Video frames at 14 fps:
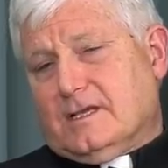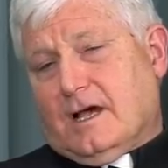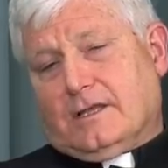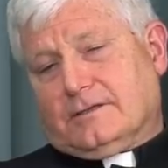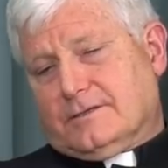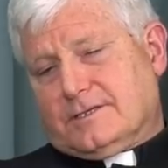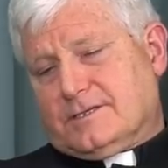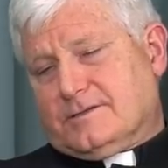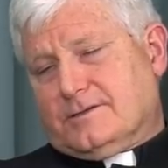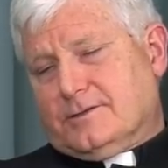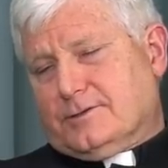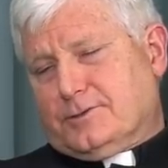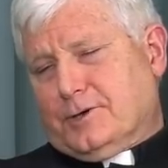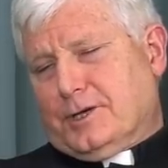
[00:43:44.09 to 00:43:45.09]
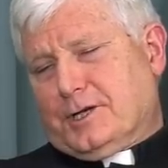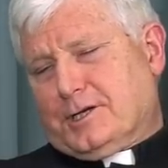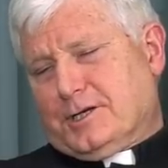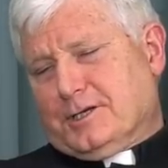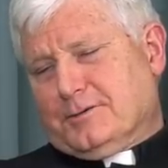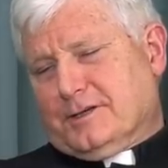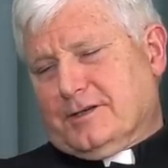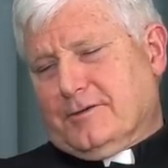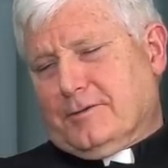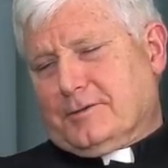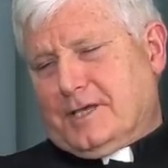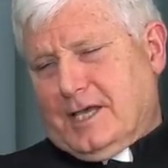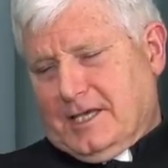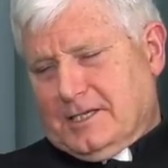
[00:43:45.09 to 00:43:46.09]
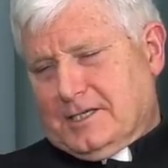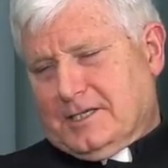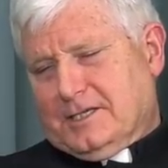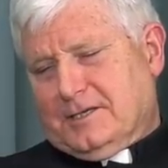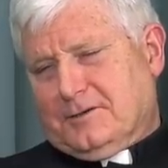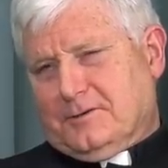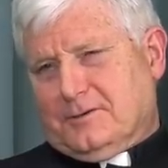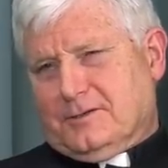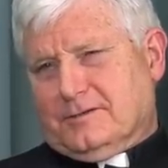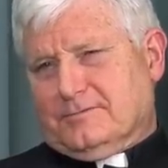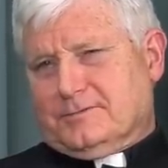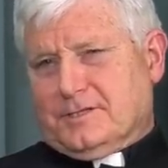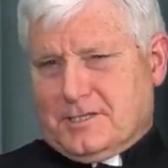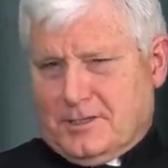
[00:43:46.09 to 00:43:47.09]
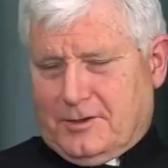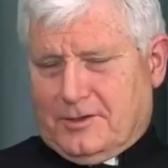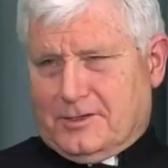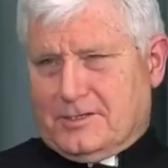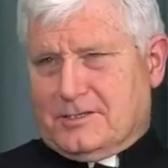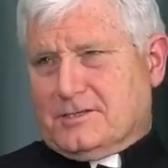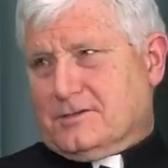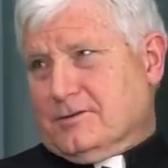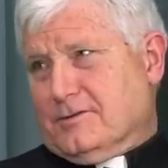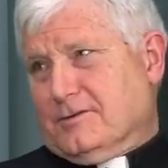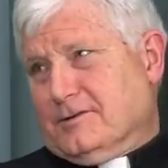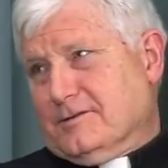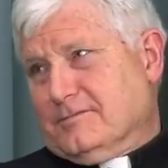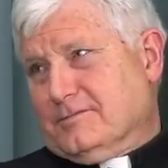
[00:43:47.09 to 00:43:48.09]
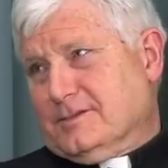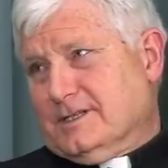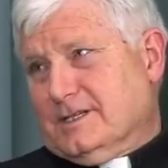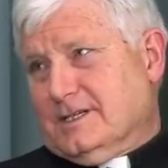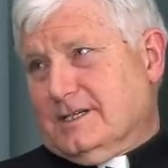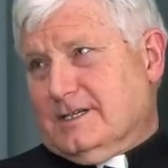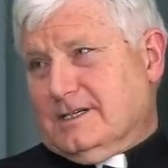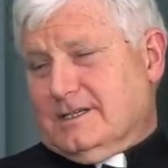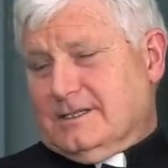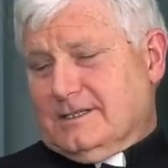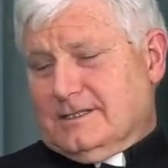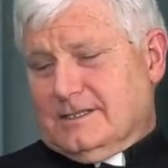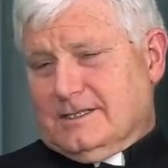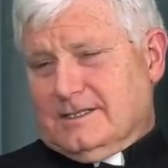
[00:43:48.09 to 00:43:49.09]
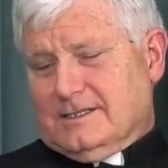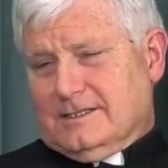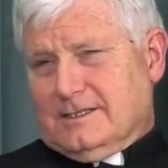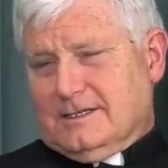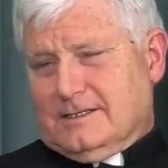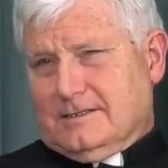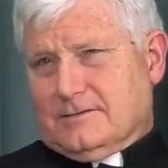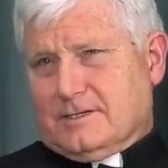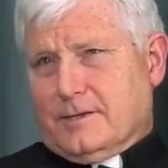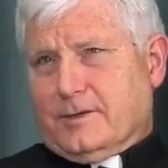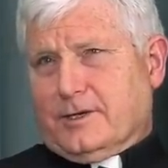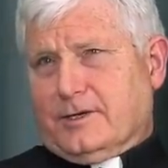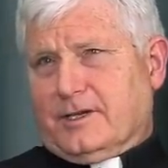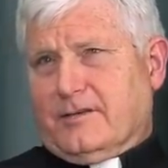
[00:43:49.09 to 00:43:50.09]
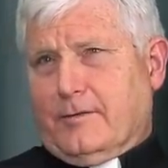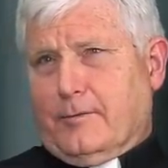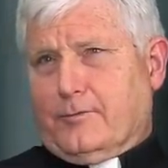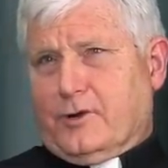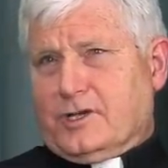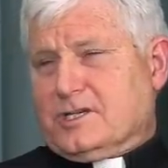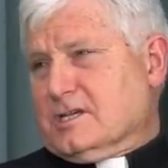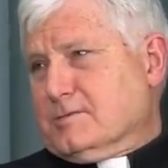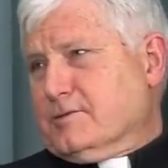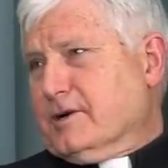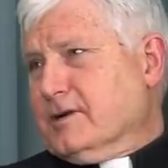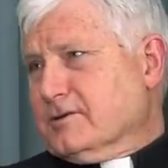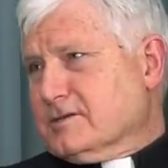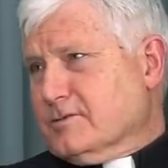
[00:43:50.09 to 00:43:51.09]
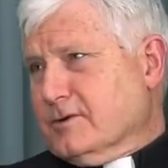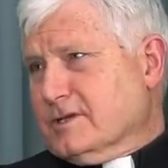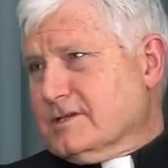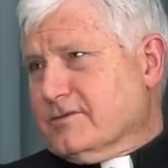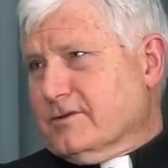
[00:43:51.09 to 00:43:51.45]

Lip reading: Others traditionally would go candy or desserts or... I knew somebody who gave Brussels sprouts once.